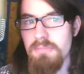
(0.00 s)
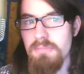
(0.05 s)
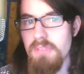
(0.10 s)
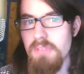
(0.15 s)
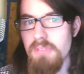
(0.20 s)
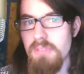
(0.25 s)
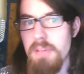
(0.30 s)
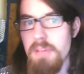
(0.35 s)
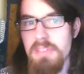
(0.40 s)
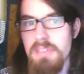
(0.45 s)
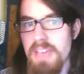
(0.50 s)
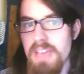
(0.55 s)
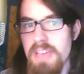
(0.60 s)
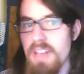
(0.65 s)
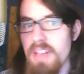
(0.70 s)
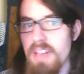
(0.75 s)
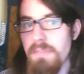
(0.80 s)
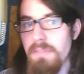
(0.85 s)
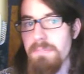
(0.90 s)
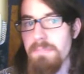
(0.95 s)
I mean,
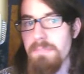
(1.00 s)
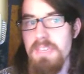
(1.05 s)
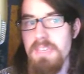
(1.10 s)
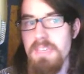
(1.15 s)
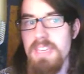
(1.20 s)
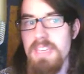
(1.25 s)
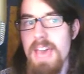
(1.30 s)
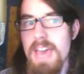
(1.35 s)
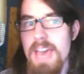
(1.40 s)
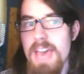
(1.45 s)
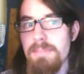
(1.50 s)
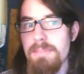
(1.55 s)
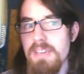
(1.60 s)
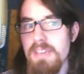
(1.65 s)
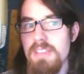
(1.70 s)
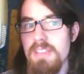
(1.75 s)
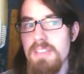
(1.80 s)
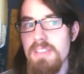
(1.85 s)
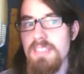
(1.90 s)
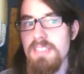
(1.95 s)
hell, for being camp
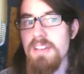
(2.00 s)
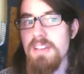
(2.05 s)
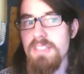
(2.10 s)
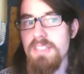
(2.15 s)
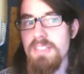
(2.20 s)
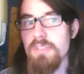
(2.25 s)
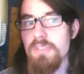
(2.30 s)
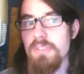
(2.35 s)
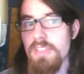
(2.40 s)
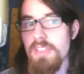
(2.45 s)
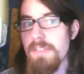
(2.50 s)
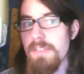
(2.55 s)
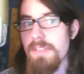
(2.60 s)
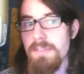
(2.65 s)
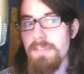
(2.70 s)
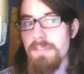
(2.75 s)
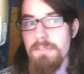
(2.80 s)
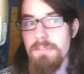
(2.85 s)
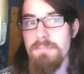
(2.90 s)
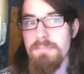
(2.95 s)
here, this guy's got
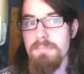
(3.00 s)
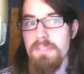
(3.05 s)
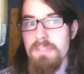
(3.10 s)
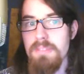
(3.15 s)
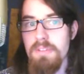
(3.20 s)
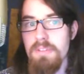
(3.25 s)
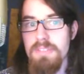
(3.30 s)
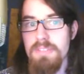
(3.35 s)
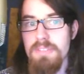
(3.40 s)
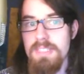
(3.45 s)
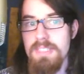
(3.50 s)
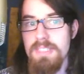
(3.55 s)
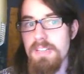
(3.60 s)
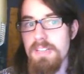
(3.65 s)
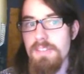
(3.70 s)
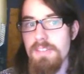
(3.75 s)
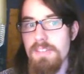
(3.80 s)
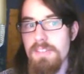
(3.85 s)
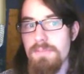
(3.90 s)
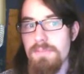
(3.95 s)
nothing on
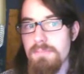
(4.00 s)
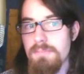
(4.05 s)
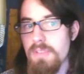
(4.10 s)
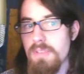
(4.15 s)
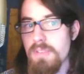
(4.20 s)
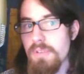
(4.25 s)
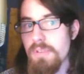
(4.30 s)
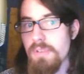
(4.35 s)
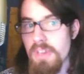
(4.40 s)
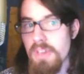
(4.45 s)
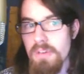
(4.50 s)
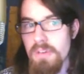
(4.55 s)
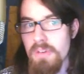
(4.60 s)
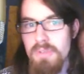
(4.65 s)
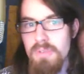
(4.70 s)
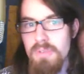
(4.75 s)
Sunny from Toriko.